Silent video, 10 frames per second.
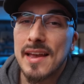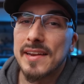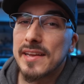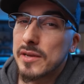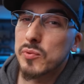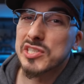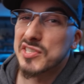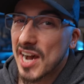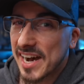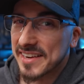And he was
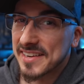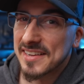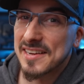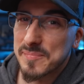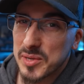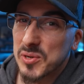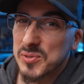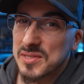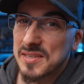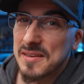not
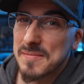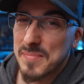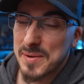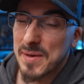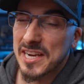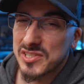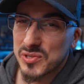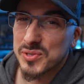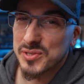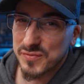amused by my
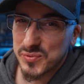choice of